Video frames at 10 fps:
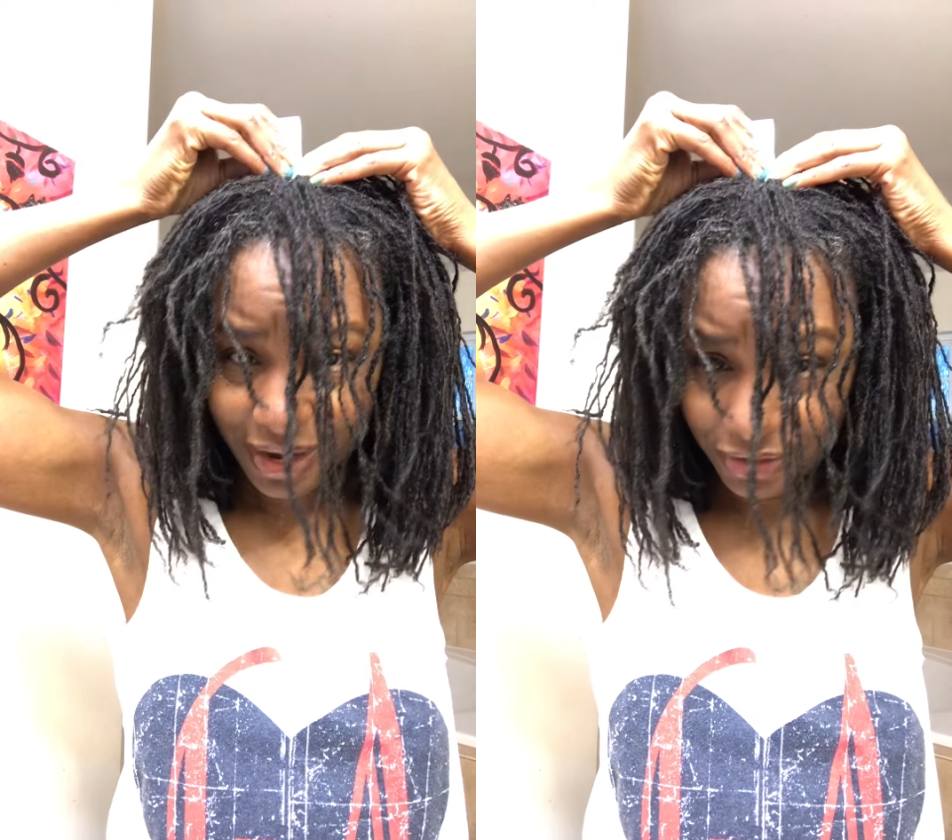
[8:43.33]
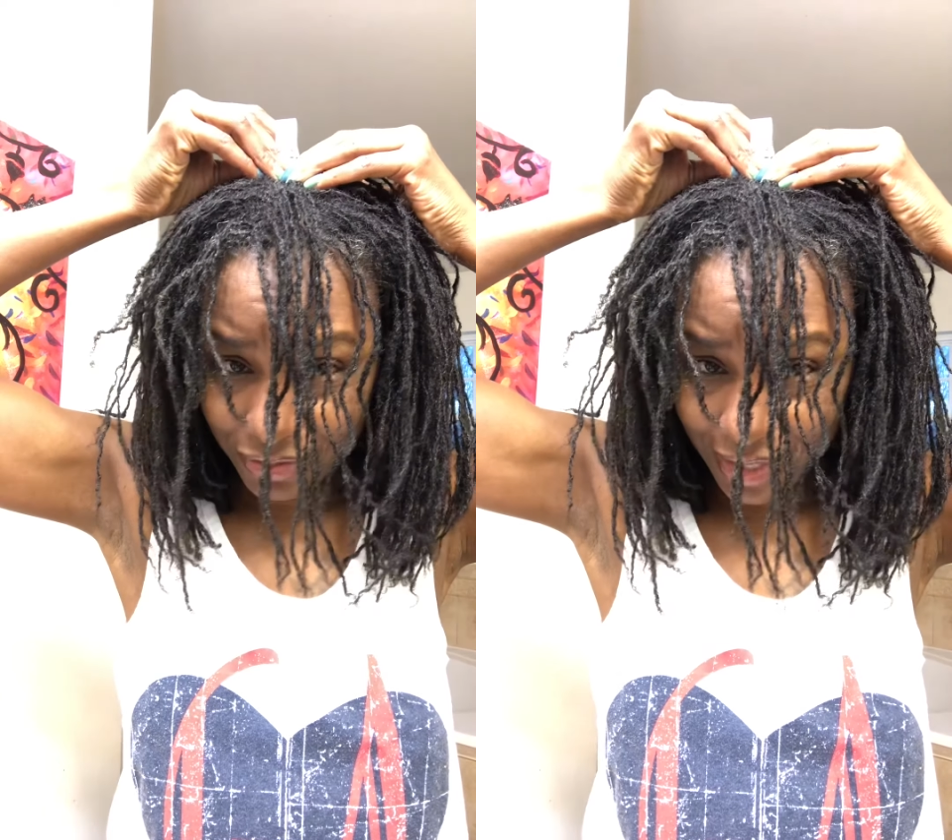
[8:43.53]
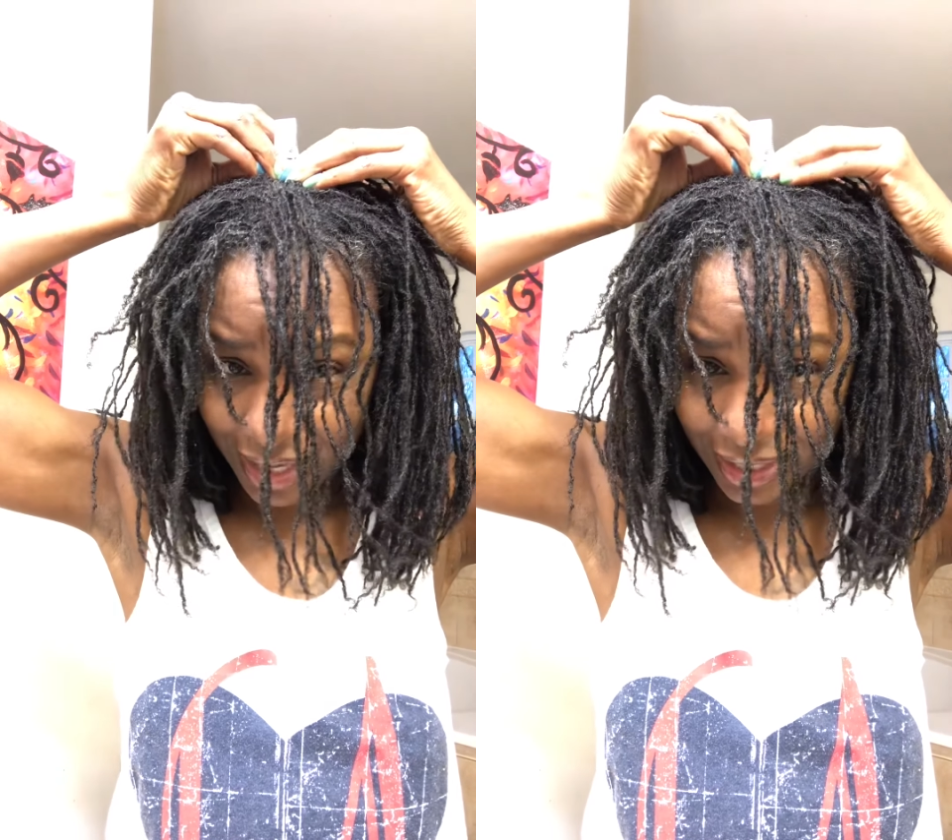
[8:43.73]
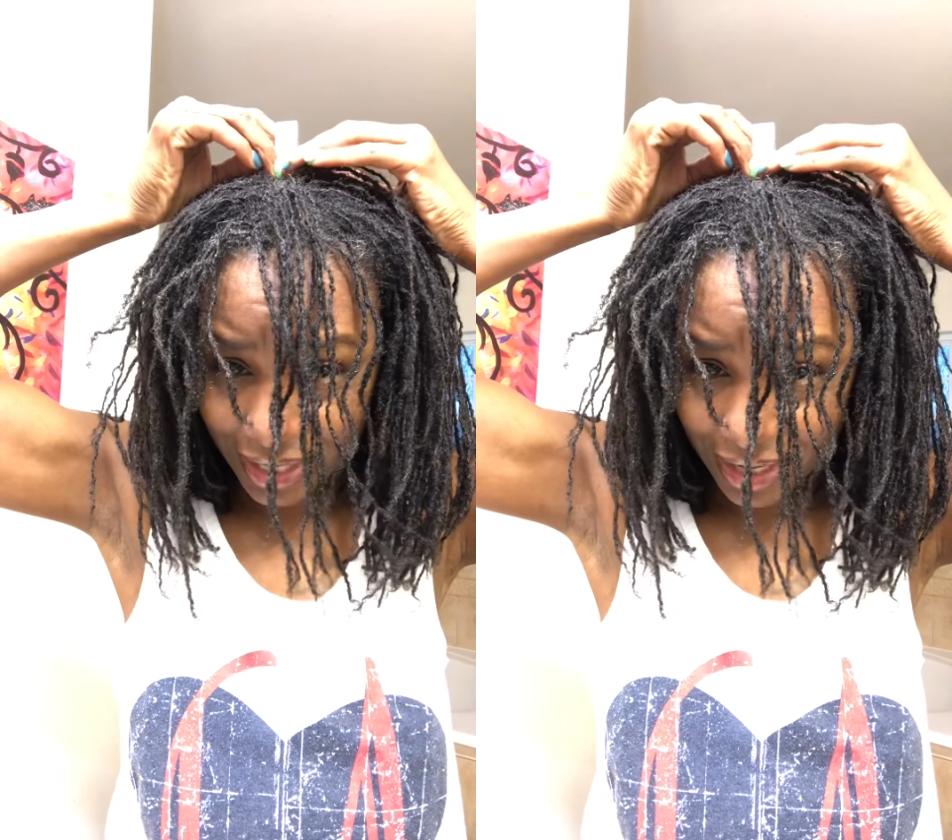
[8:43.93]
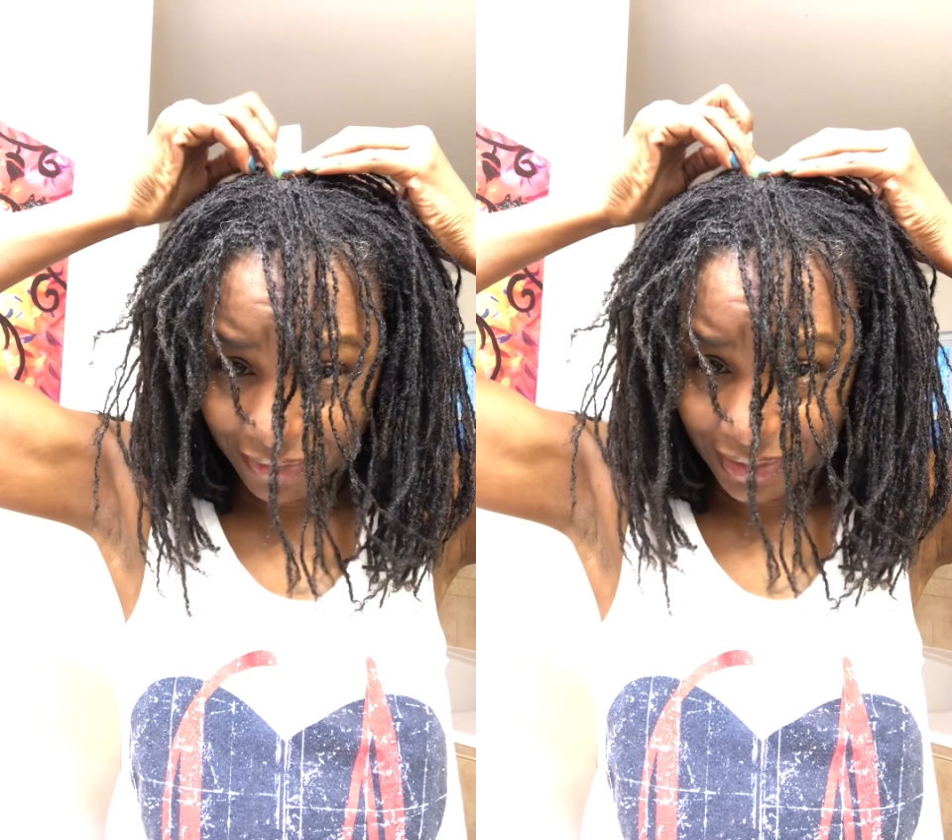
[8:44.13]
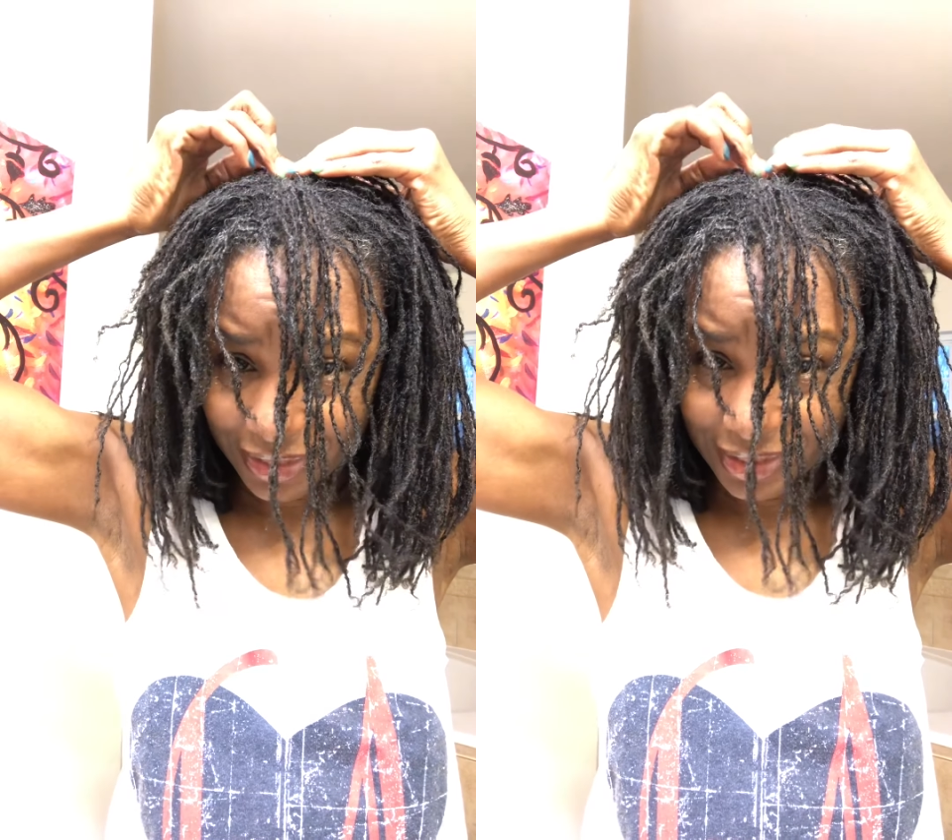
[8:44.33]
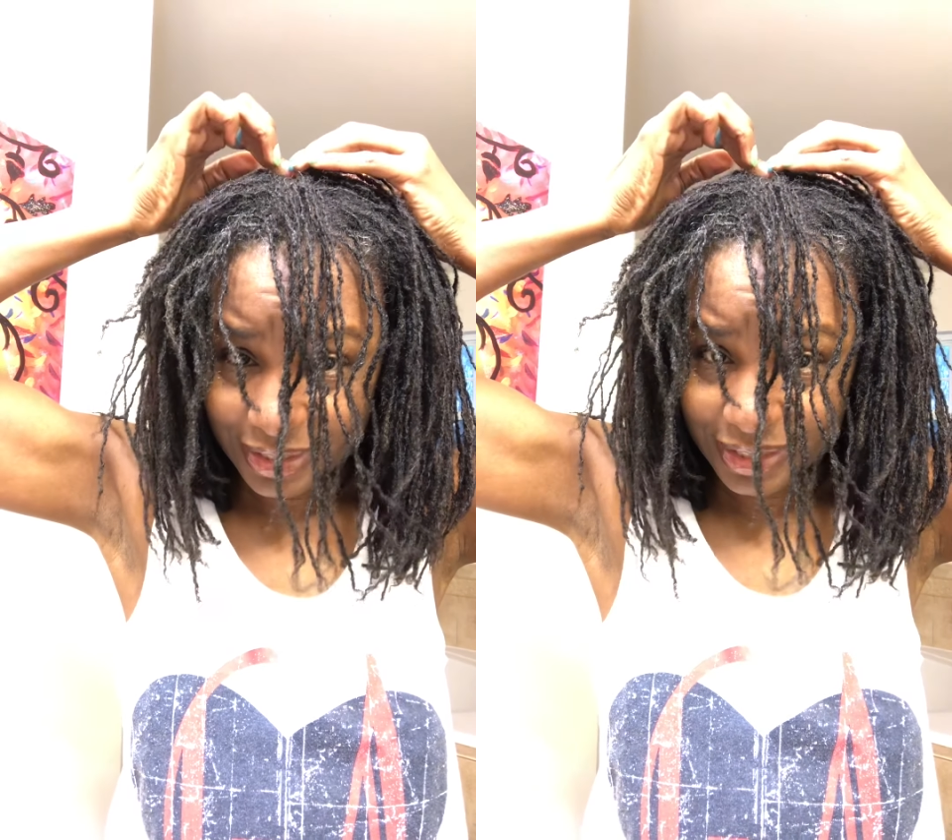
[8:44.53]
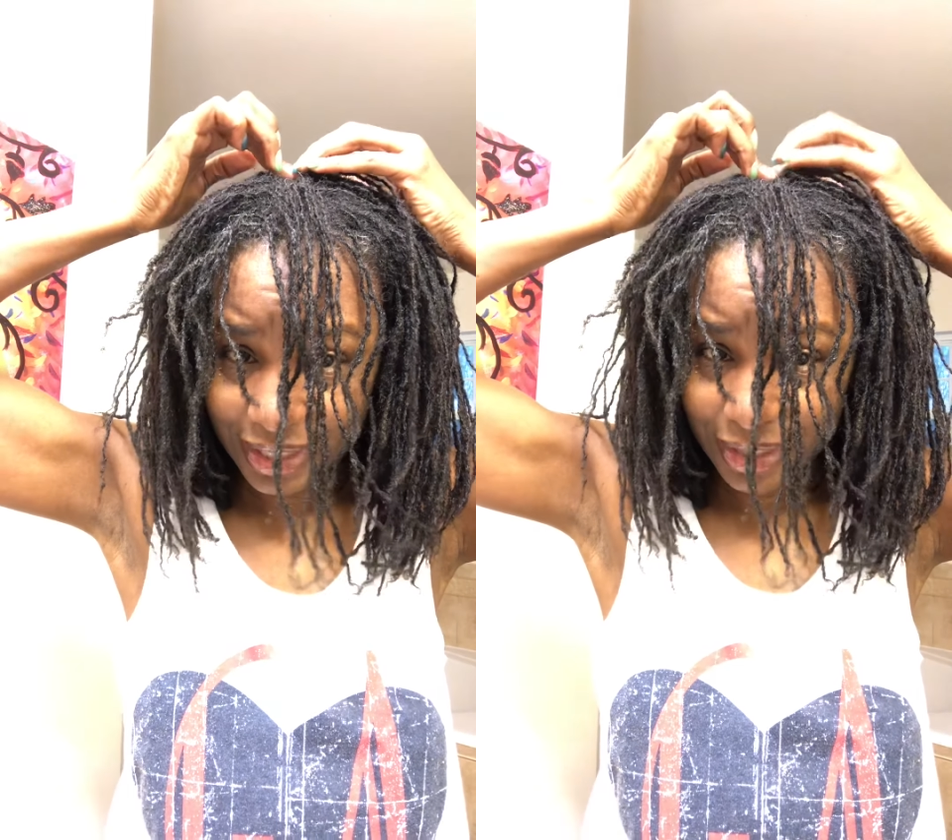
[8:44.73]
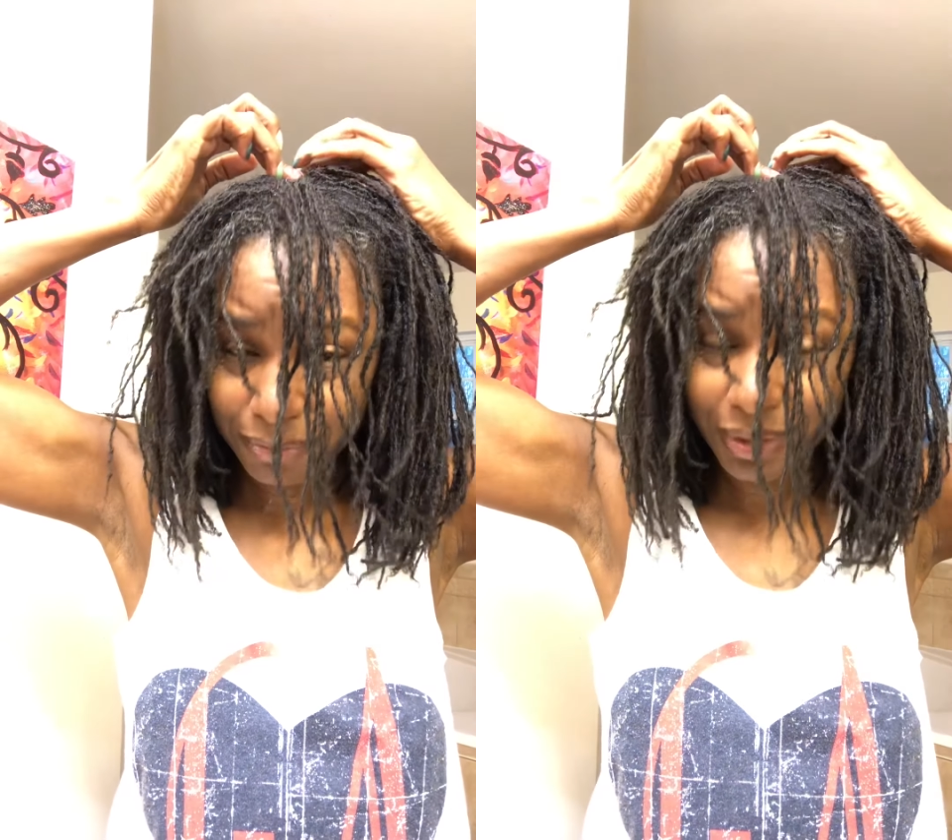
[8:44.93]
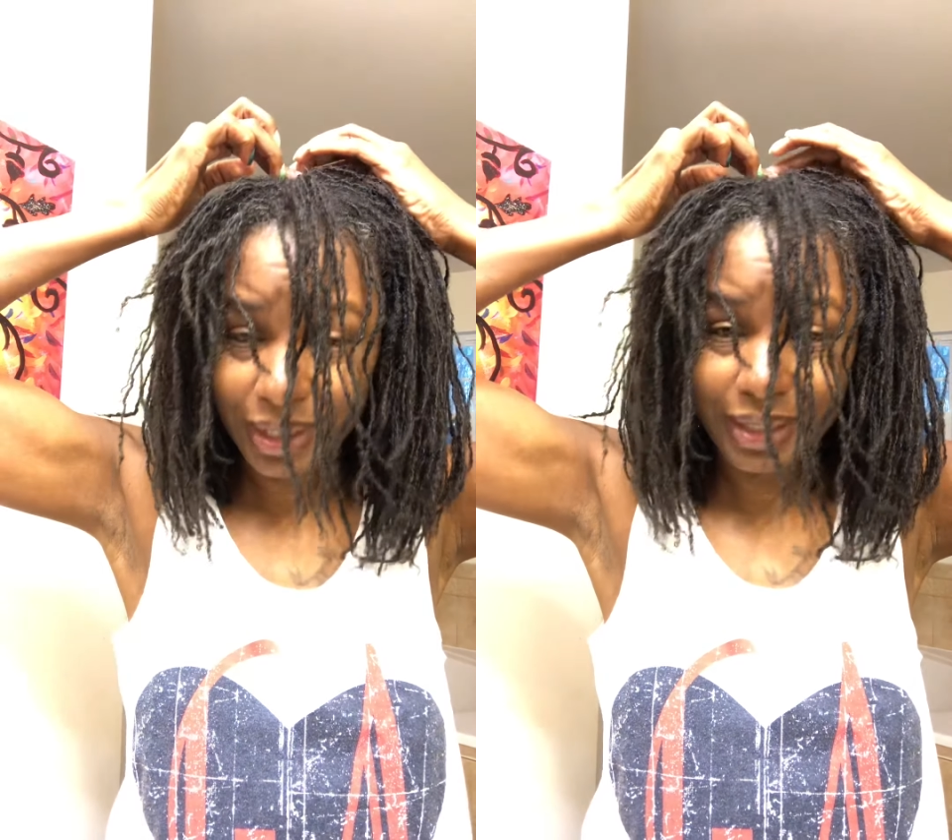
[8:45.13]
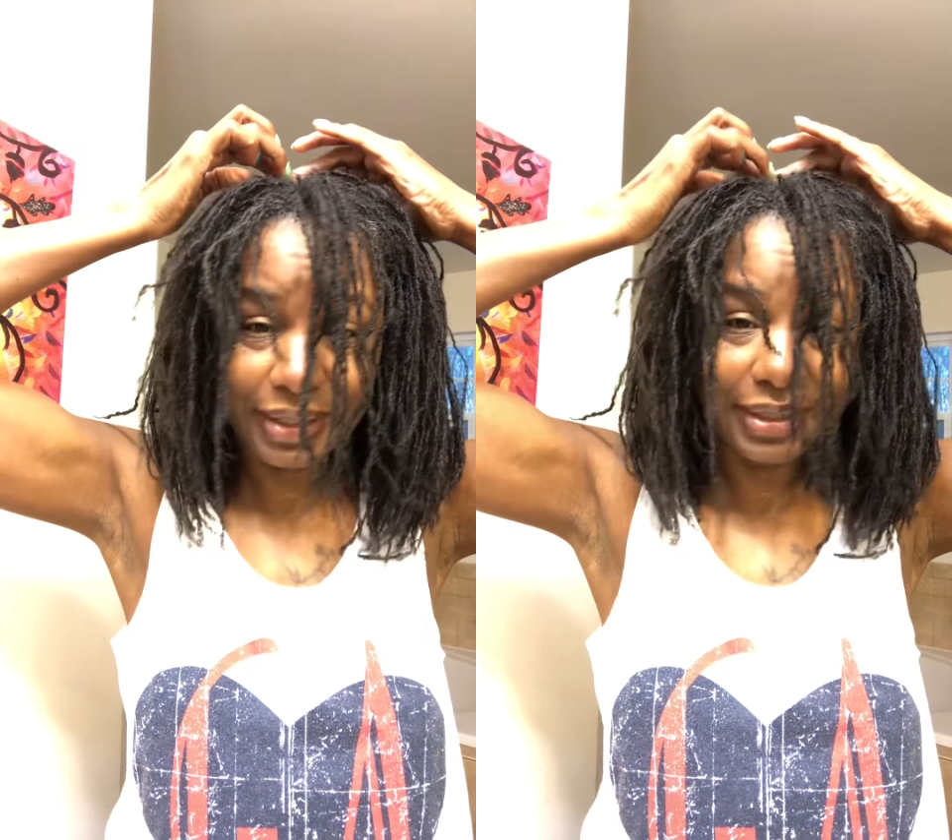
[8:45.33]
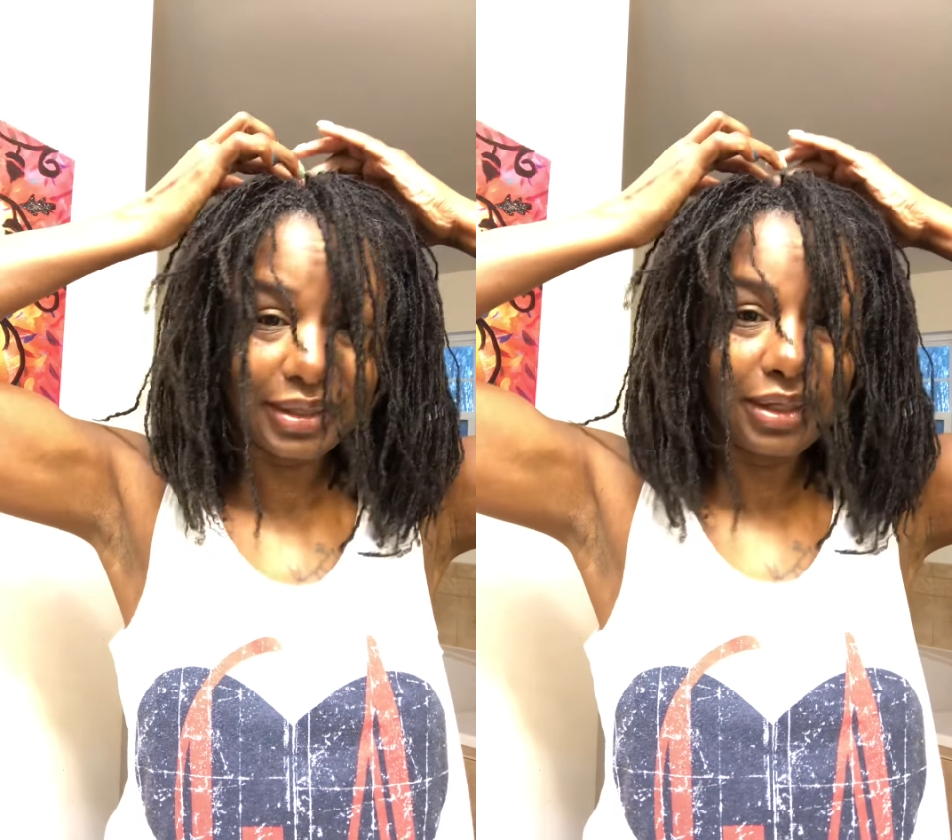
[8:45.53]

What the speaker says: You got to have it in the same place